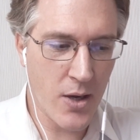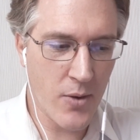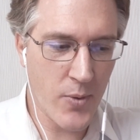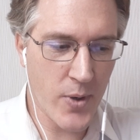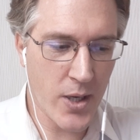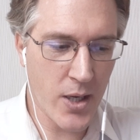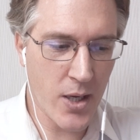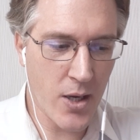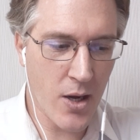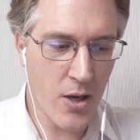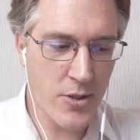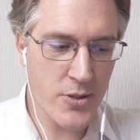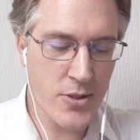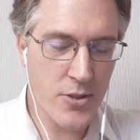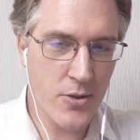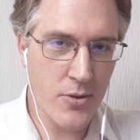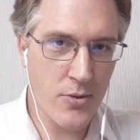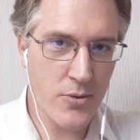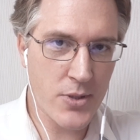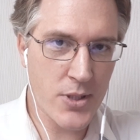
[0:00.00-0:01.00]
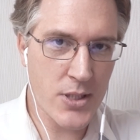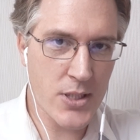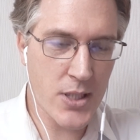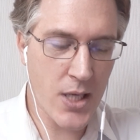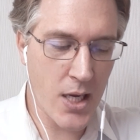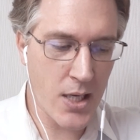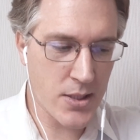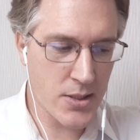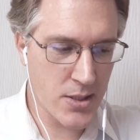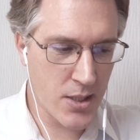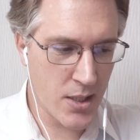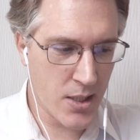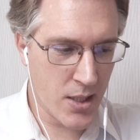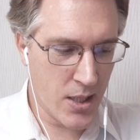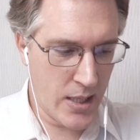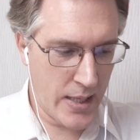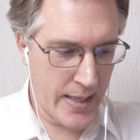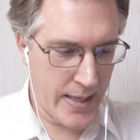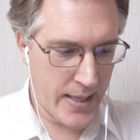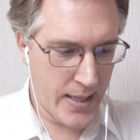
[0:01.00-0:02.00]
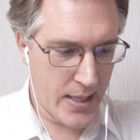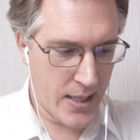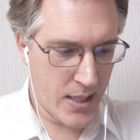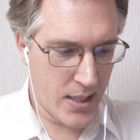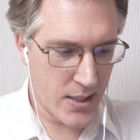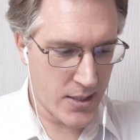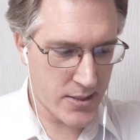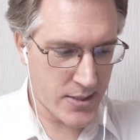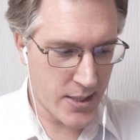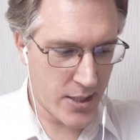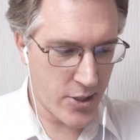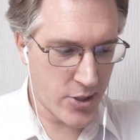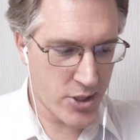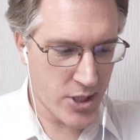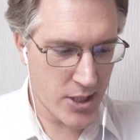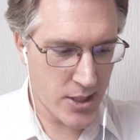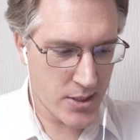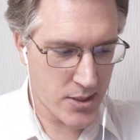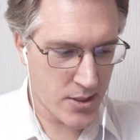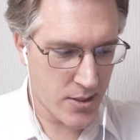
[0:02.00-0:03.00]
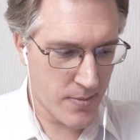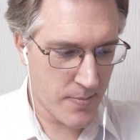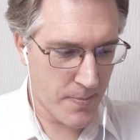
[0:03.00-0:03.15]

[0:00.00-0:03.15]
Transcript: We also discussed synergies,